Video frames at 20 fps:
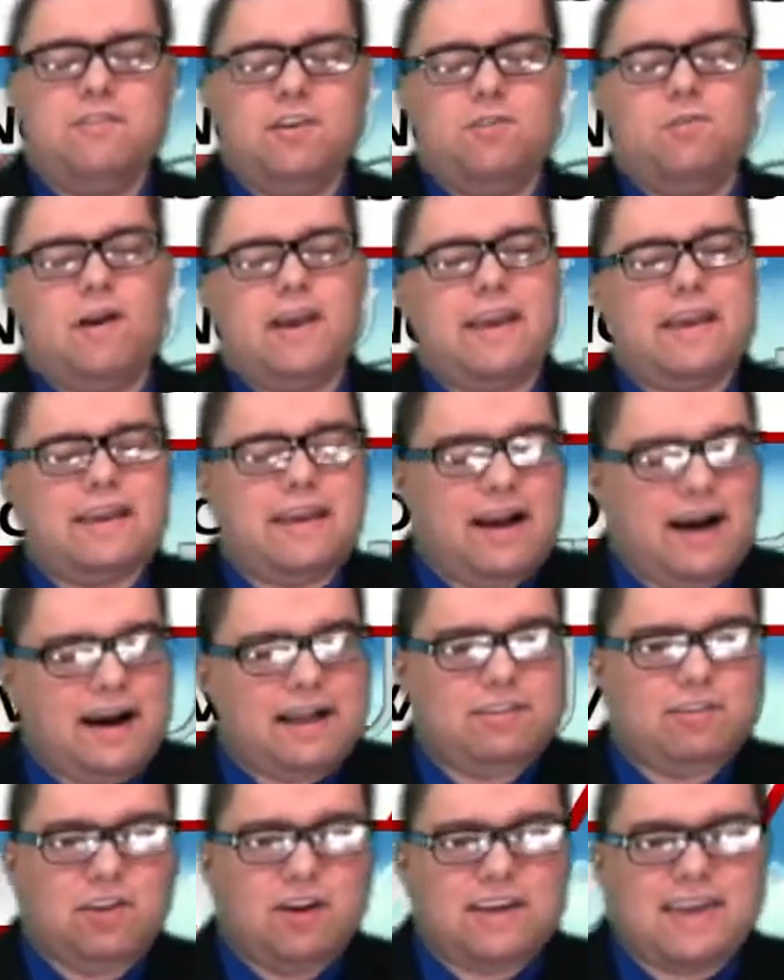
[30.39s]
you a
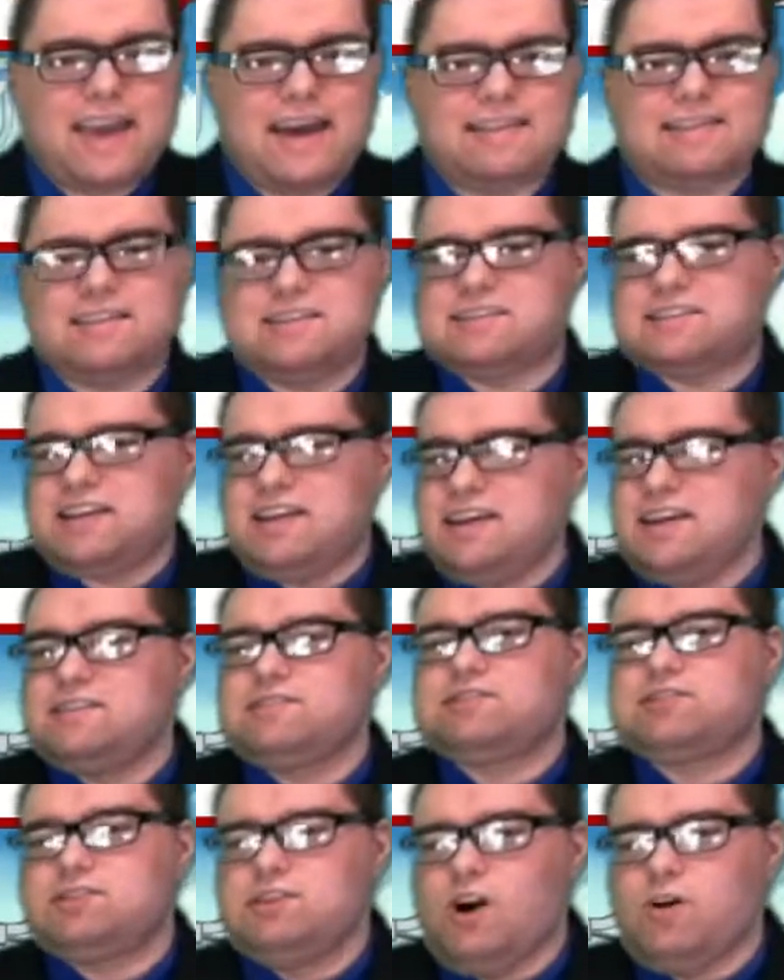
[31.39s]
look at the ski and
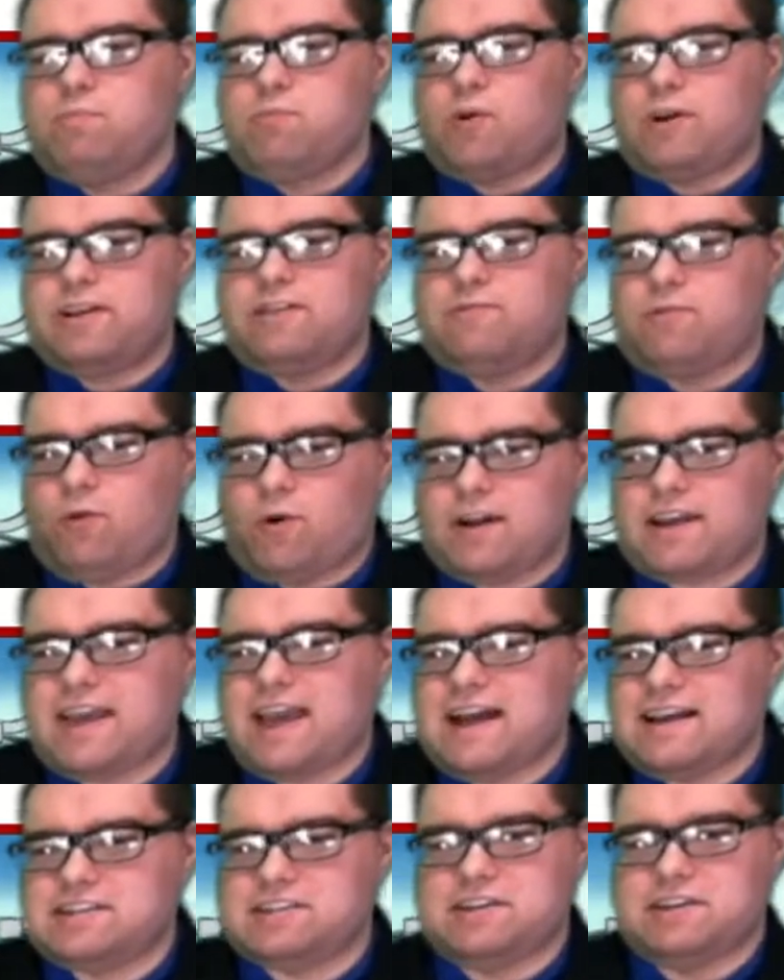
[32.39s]
snowboarding
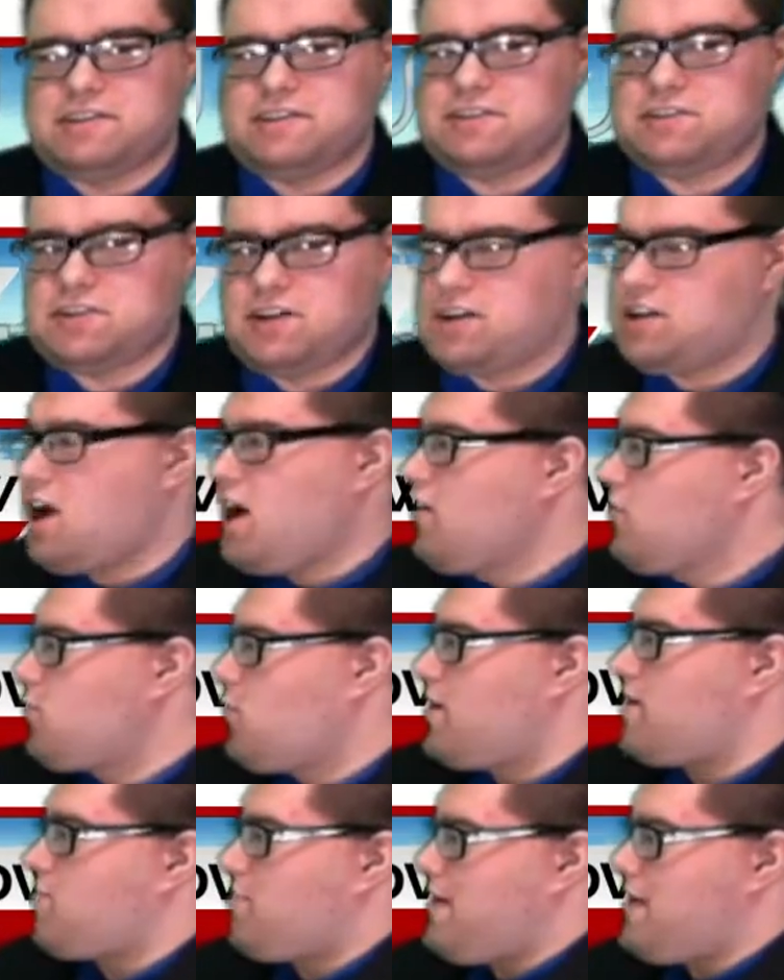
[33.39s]
forecast here to start off
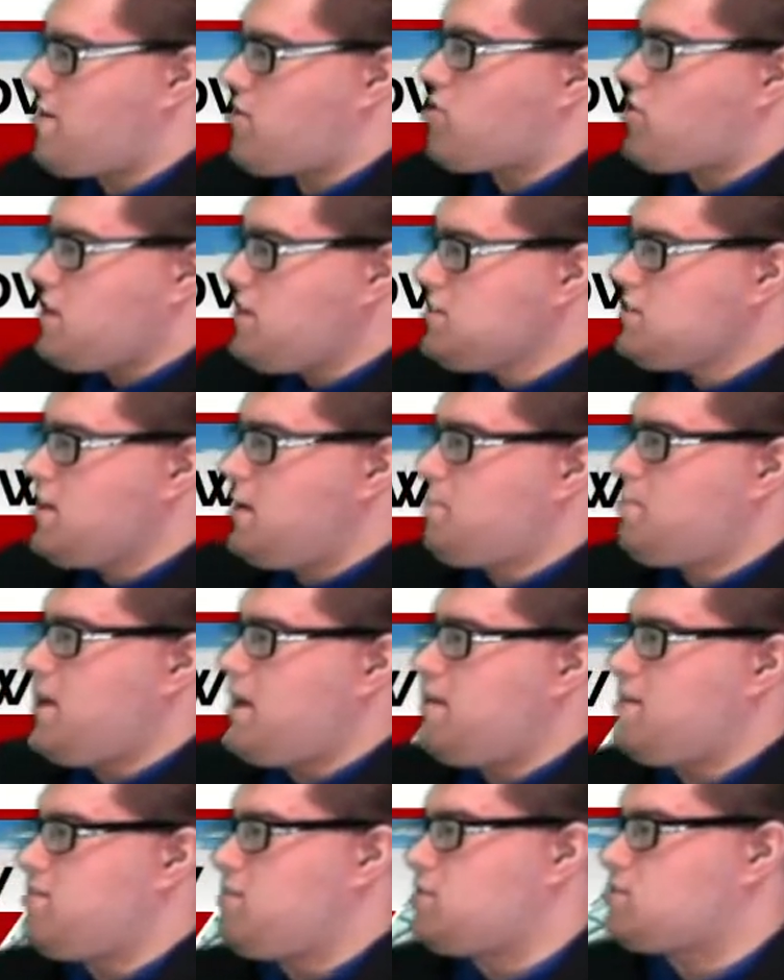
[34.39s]
with, because just
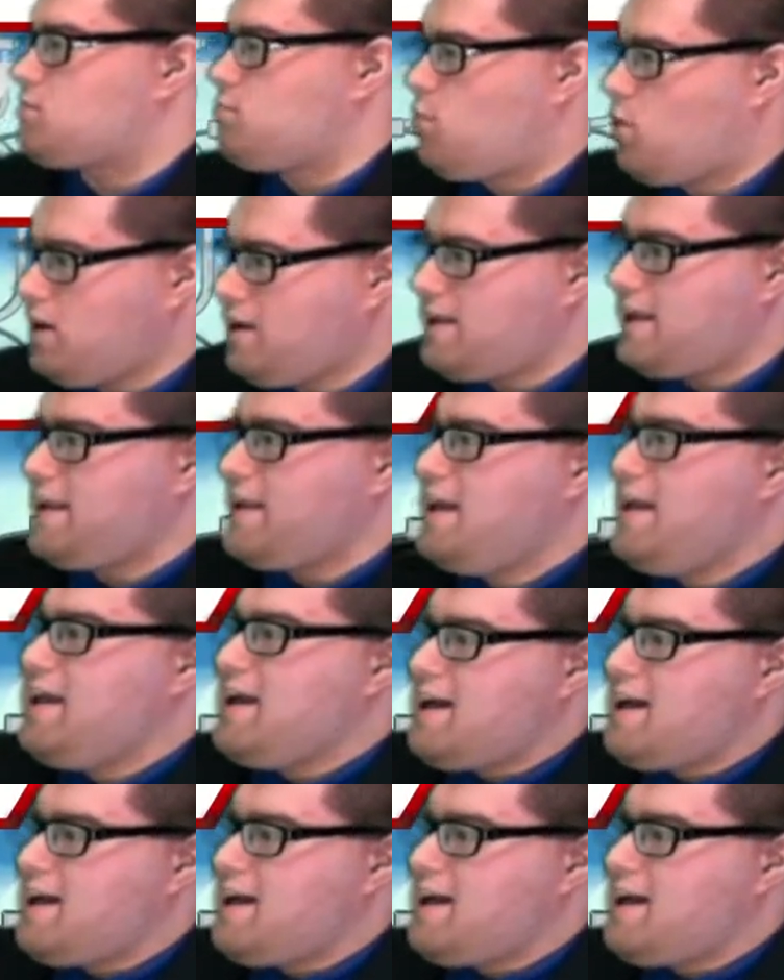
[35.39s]
updated this morning,